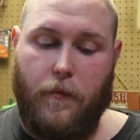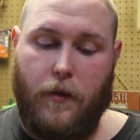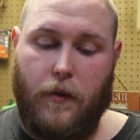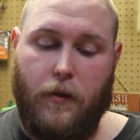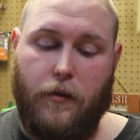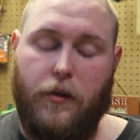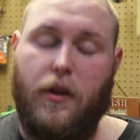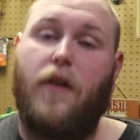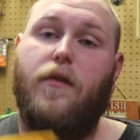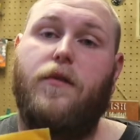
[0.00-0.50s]

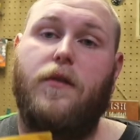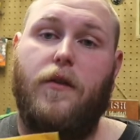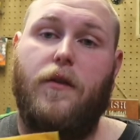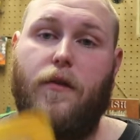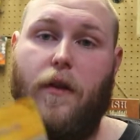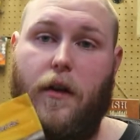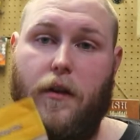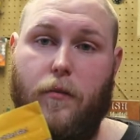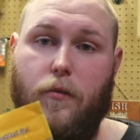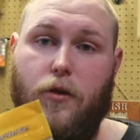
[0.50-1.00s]
You'll definitely
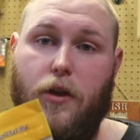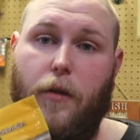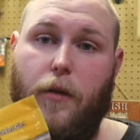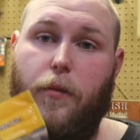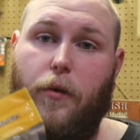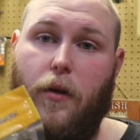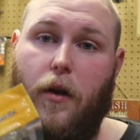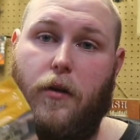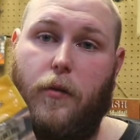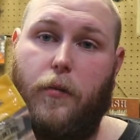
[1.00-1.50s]
find them
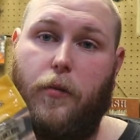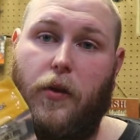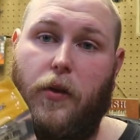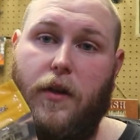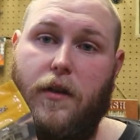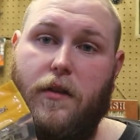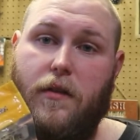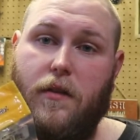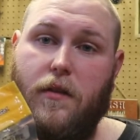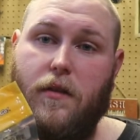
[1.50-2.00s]
cheaper other
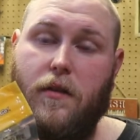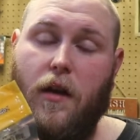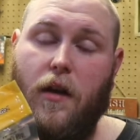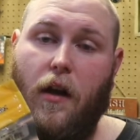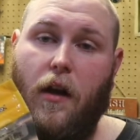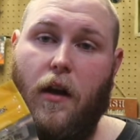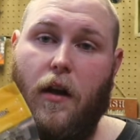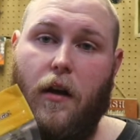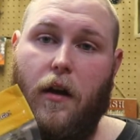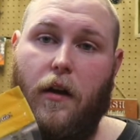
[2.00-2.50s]
places.
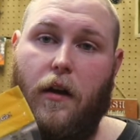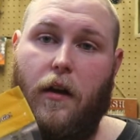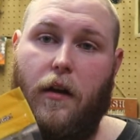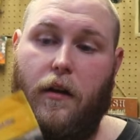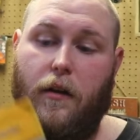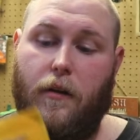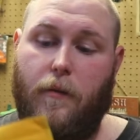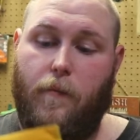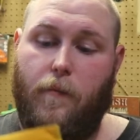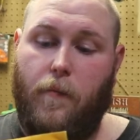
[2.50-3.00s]

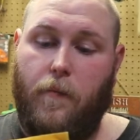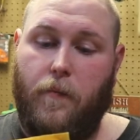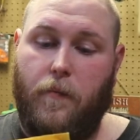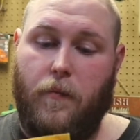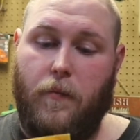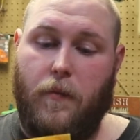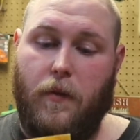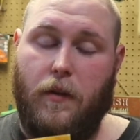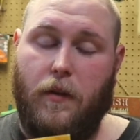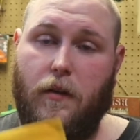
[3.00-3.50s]
And
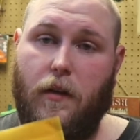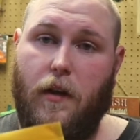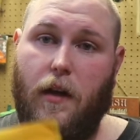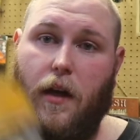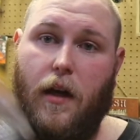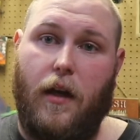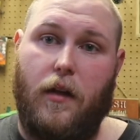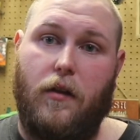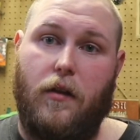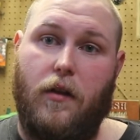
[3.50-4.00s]

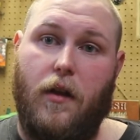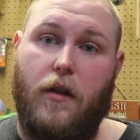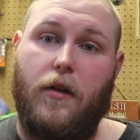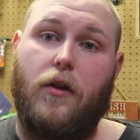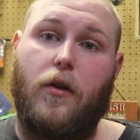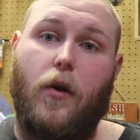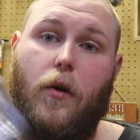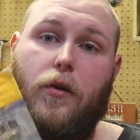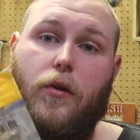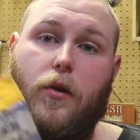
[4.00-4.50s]
another
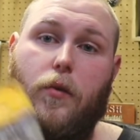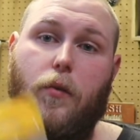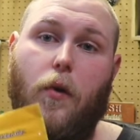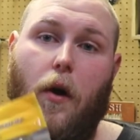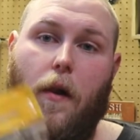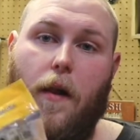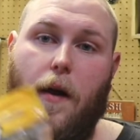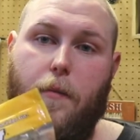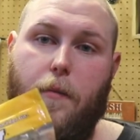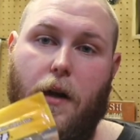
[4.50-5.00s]
go-to
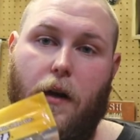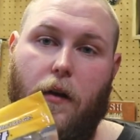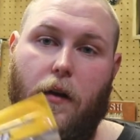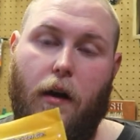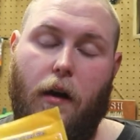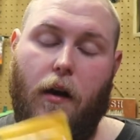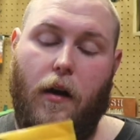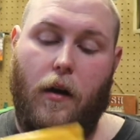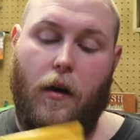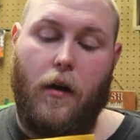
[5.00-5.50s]
walleye bait
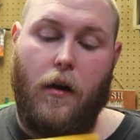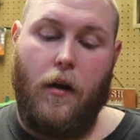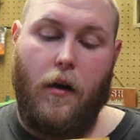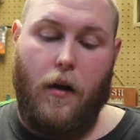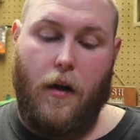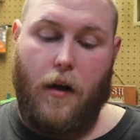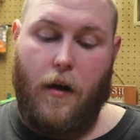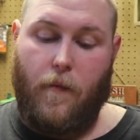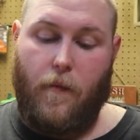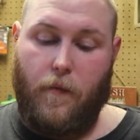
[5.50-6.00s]
right here.
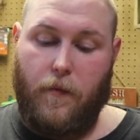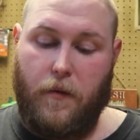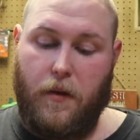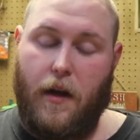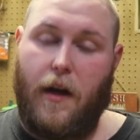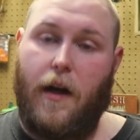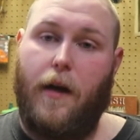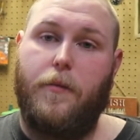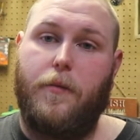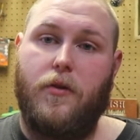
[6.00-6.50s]

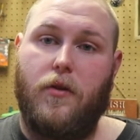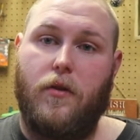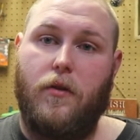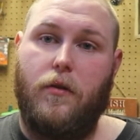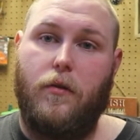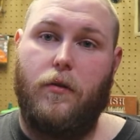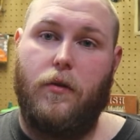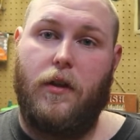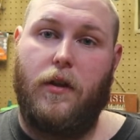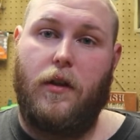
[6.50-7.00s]

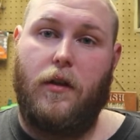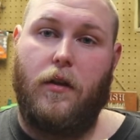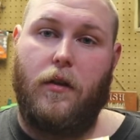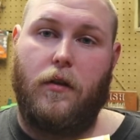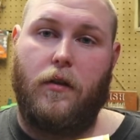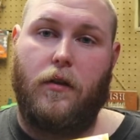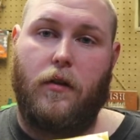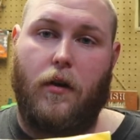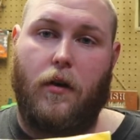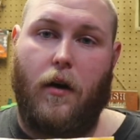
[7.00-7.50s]
Absolutely
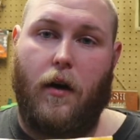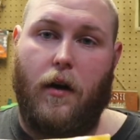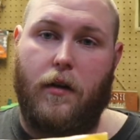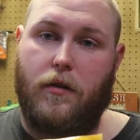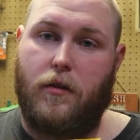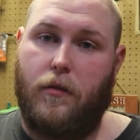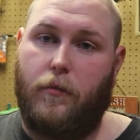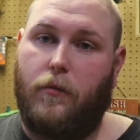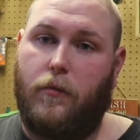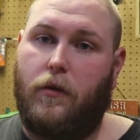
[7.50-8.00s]

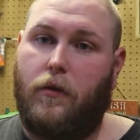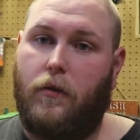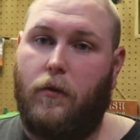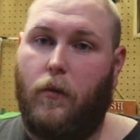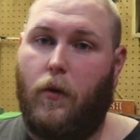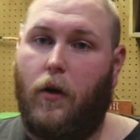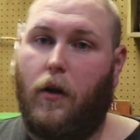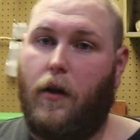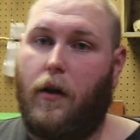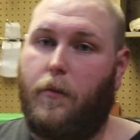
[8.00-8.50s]
awesome
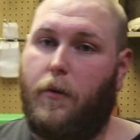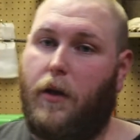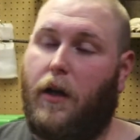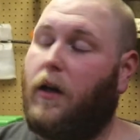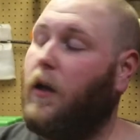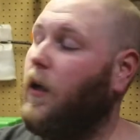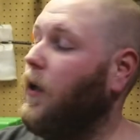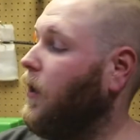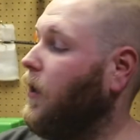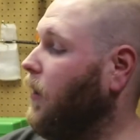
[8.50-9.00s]
walleye bait.